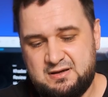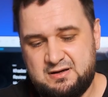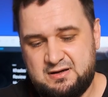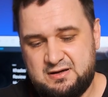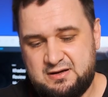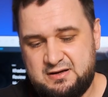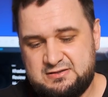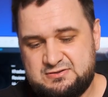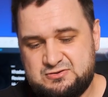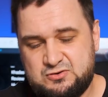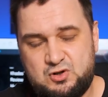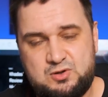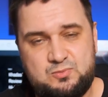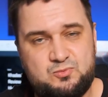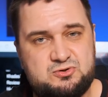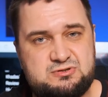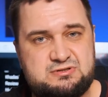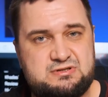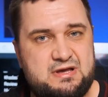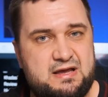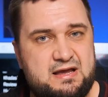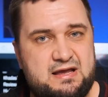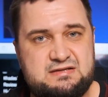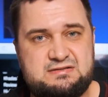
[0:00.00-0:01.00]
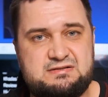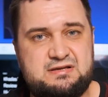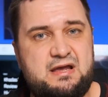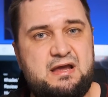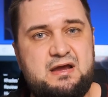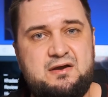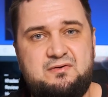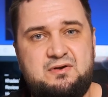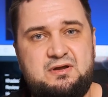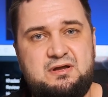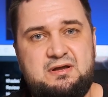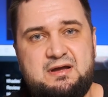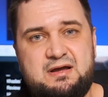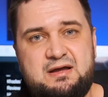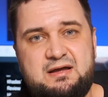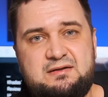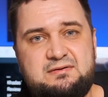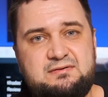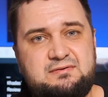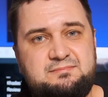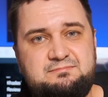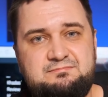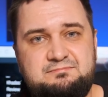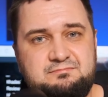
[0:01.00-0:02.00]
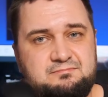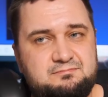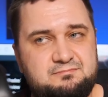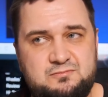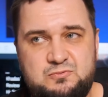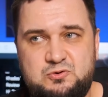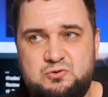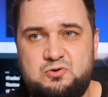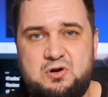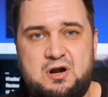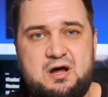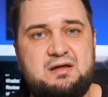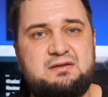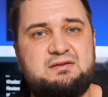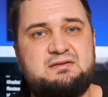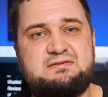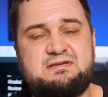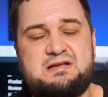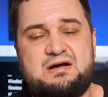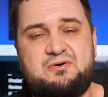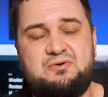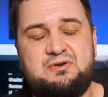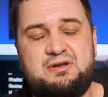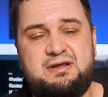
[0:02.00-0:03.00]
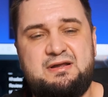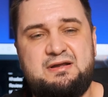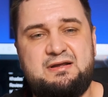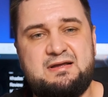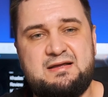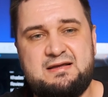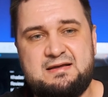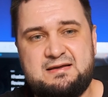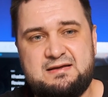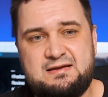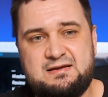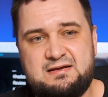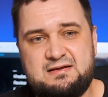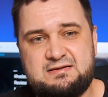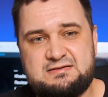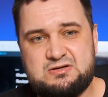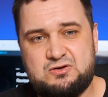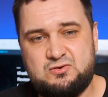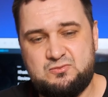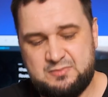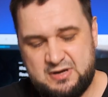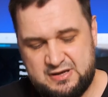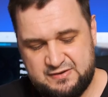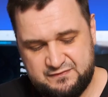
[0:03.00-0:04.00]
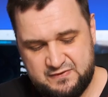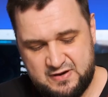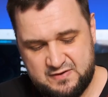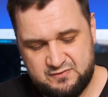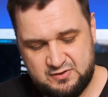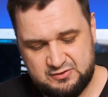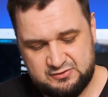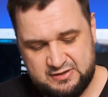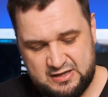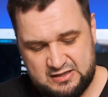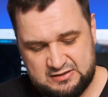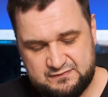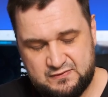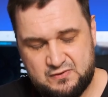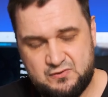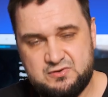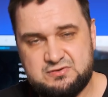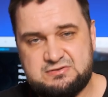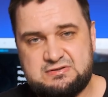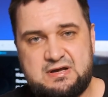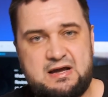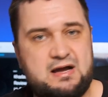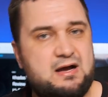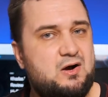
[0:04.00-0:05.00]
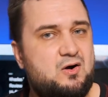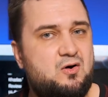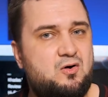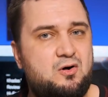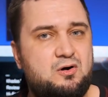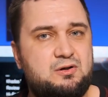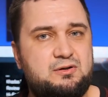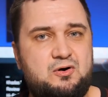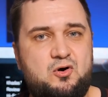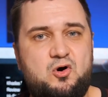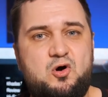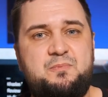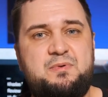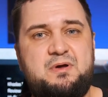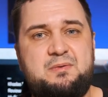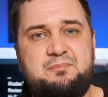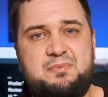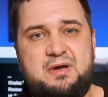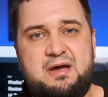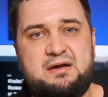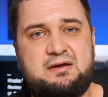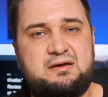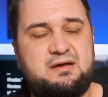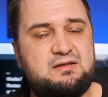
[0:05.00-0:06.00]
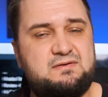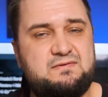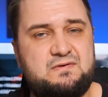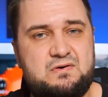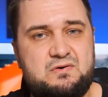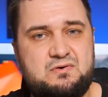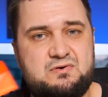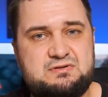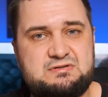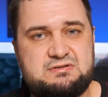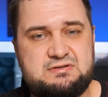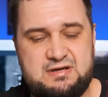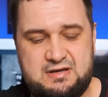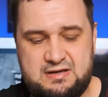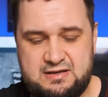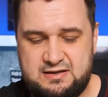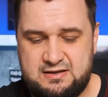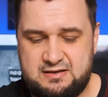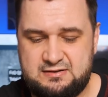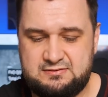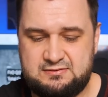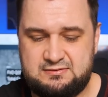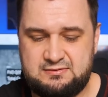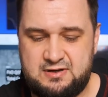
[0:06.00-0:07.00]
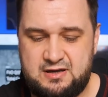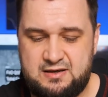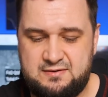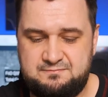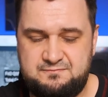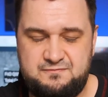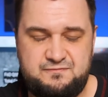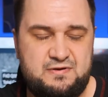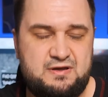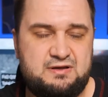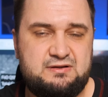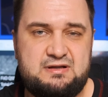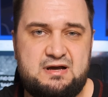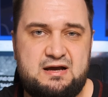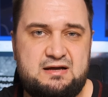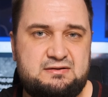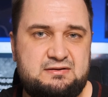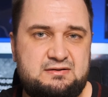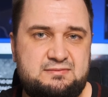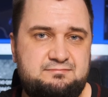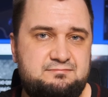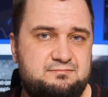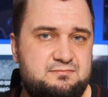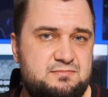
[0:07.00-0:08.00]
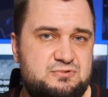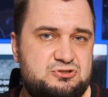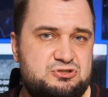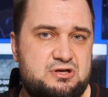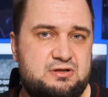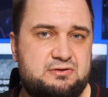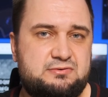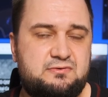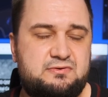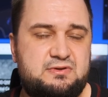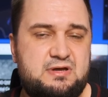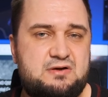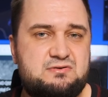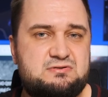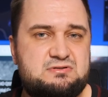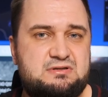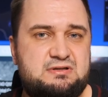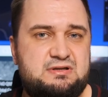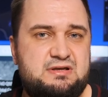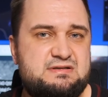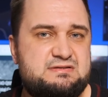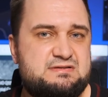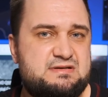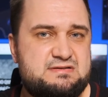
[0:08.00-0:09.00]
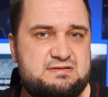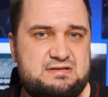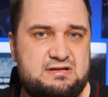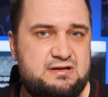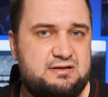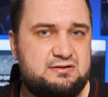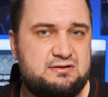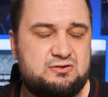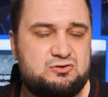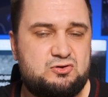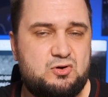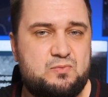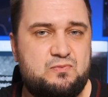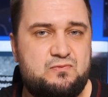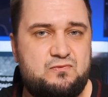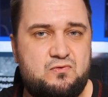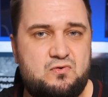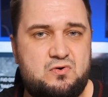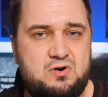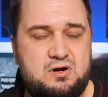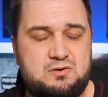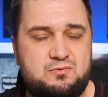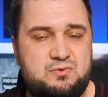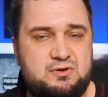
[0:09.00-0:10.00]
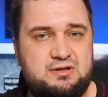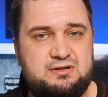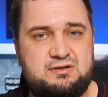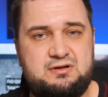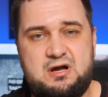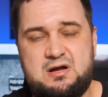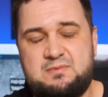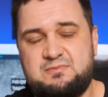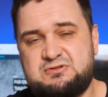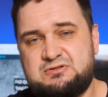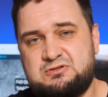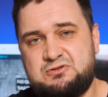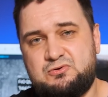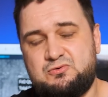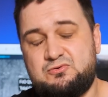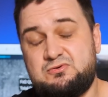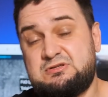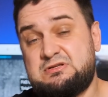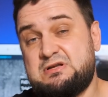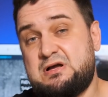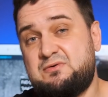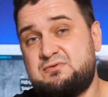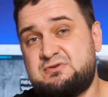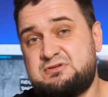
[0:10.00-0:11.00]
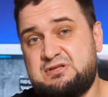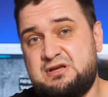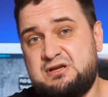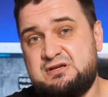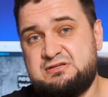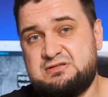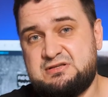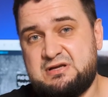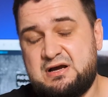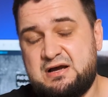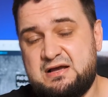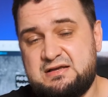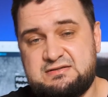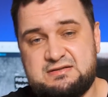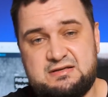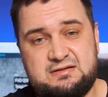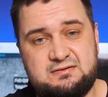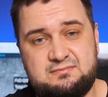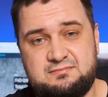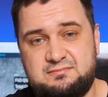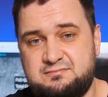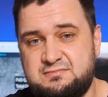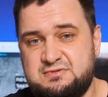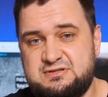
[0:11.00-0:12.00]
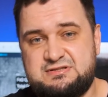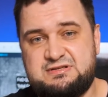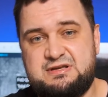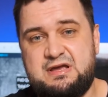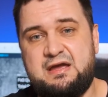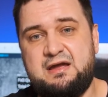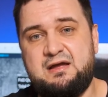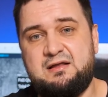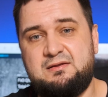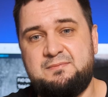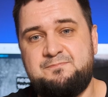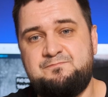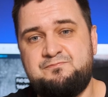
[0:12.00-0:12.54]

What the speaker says: It's almost as airy and grand sounding. So my favorite headphones are all open back headphones, and I think that GL2000 is easily in the top 4 when it comes to soundstage size and scale.